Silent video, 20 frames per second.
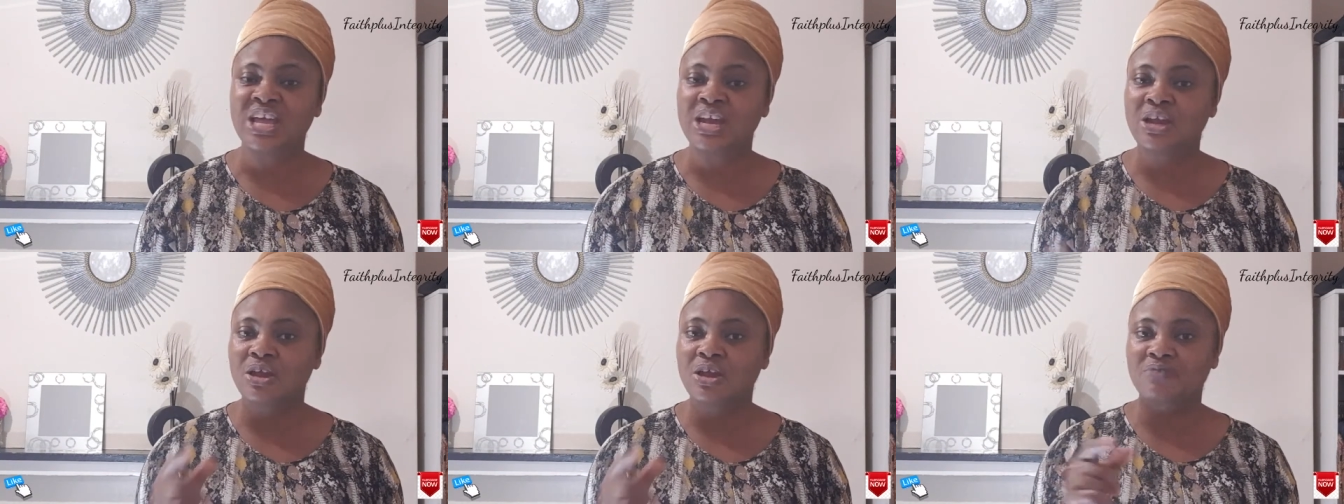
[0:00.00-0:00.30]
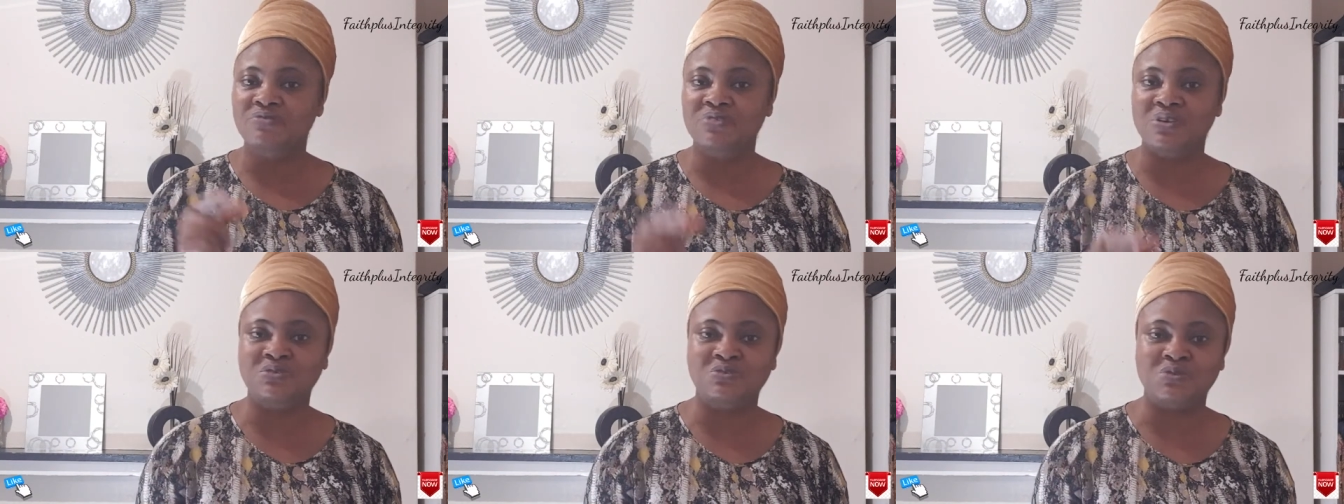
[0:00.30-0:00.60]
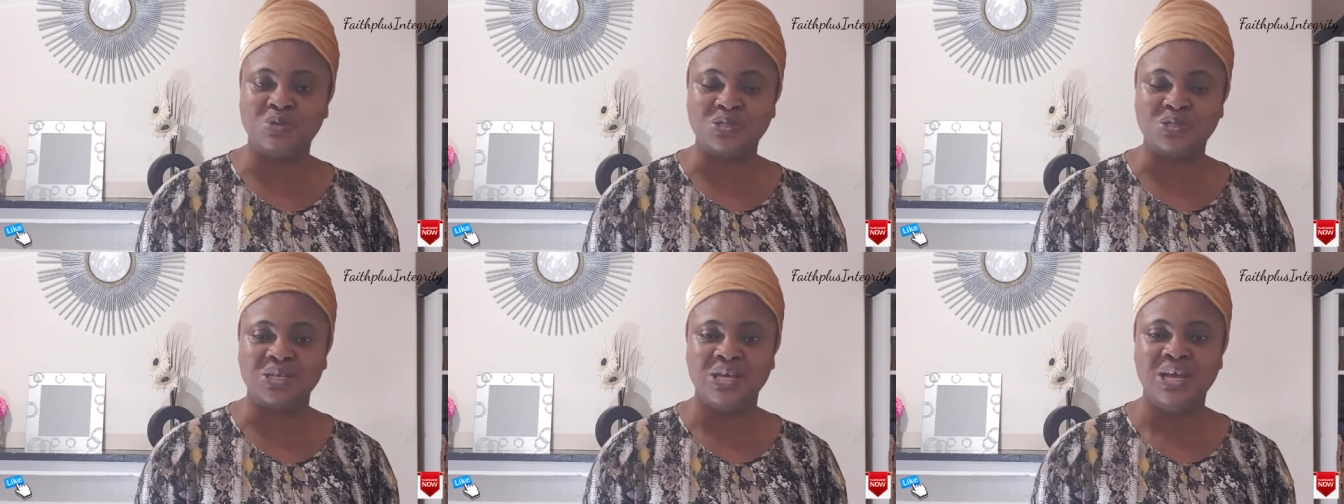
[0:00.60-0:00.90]
He loved us
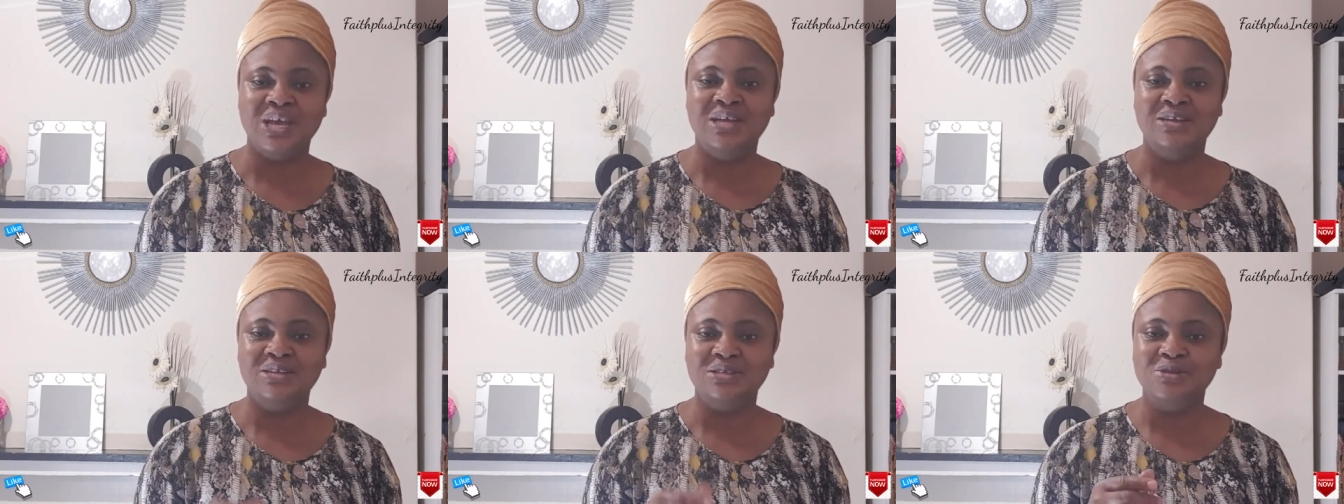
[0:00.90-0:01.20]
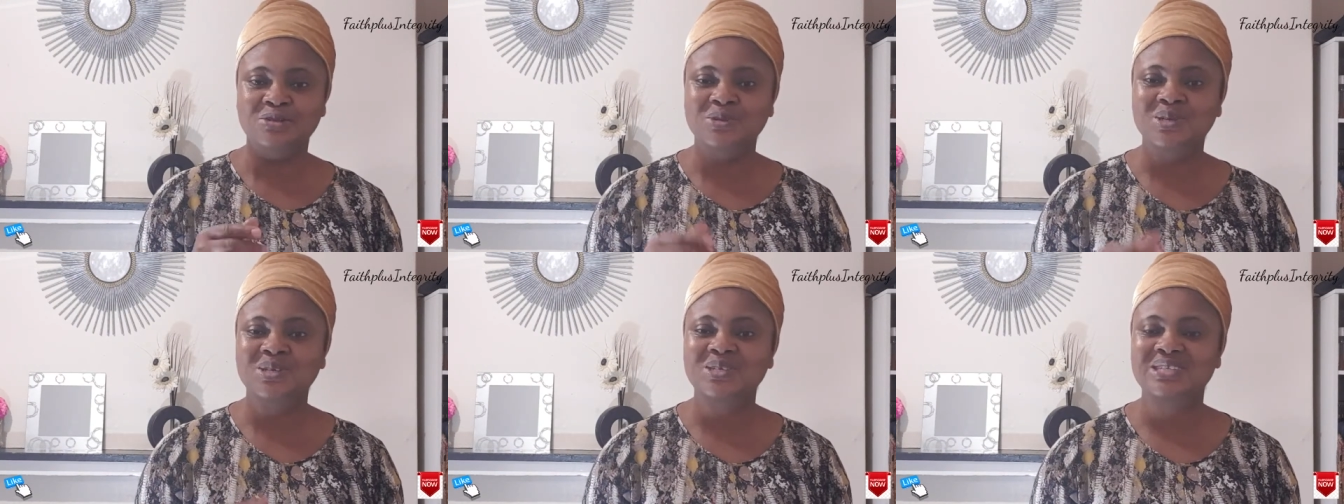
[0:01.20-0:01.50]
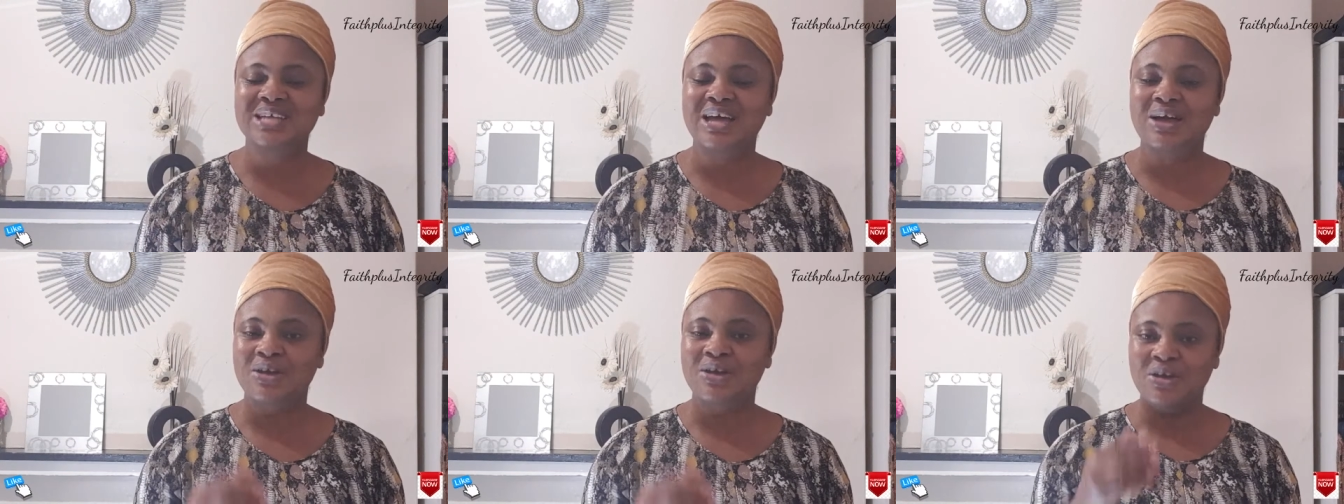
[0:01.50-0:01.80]
first. The scripture
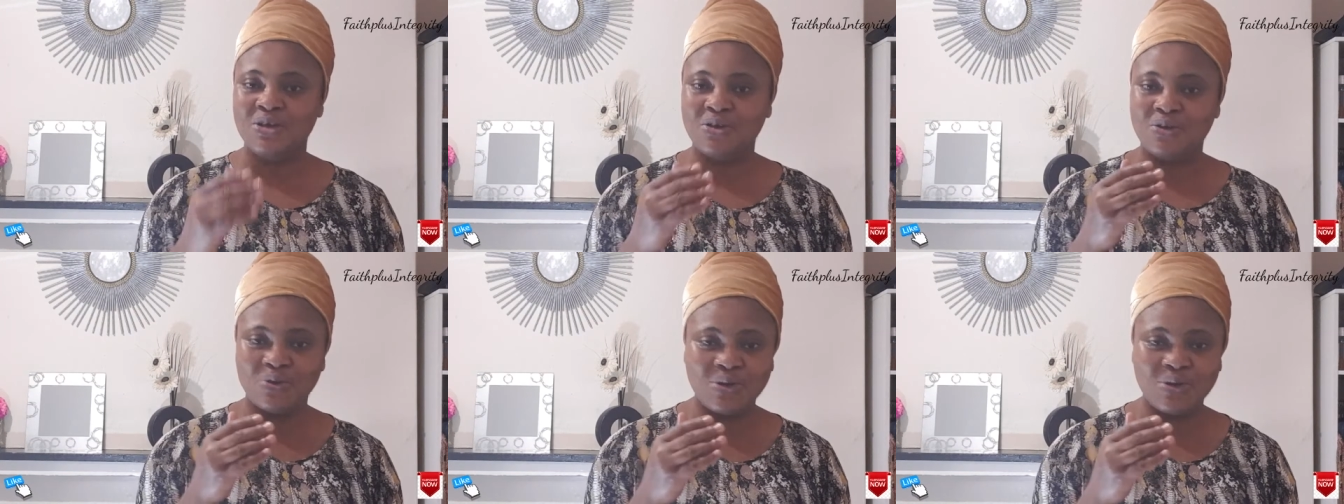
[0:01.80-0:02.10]
says that